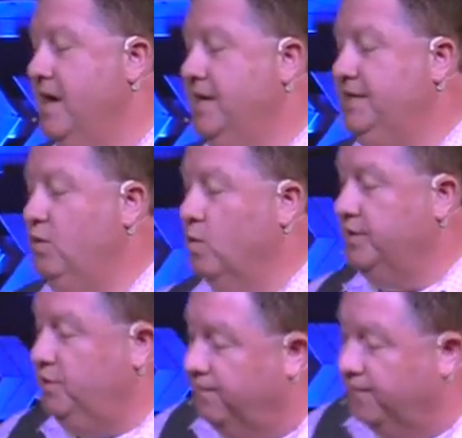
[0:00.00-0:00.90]
You see,
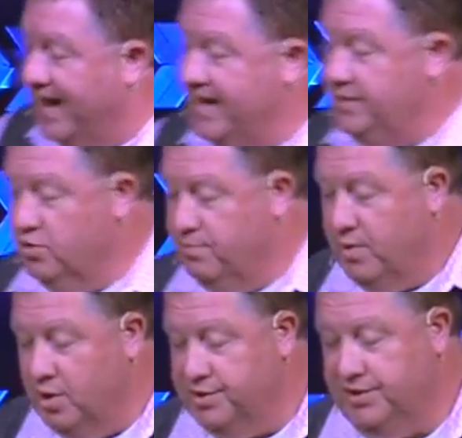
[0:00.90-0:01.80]
once you find your
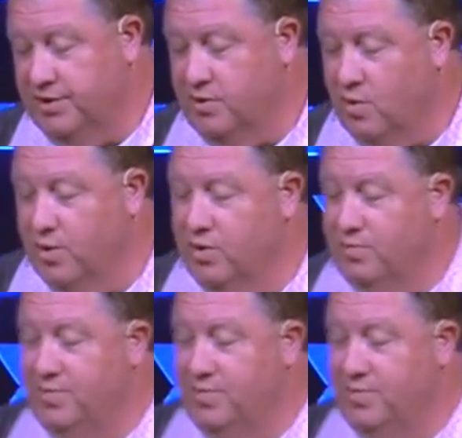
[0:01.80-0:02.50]
person or your